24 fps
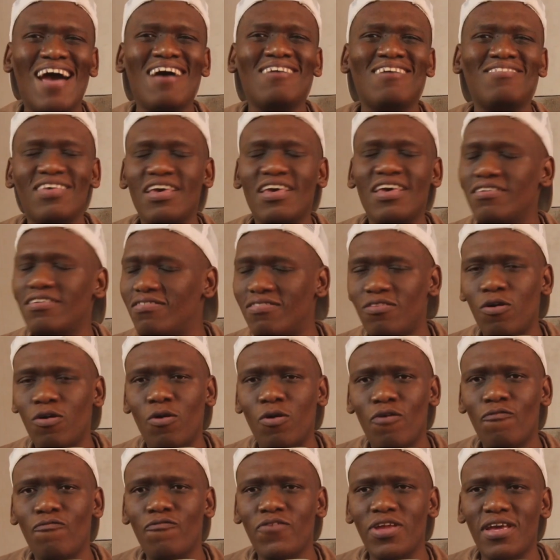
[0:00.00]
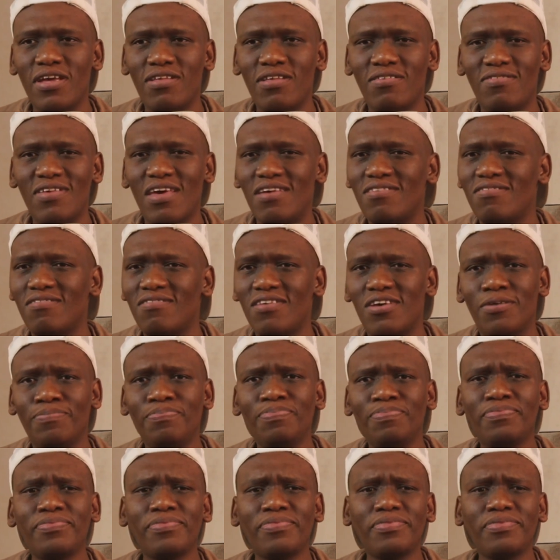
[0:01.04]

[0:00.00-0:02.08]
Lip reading: us as South Africans as a,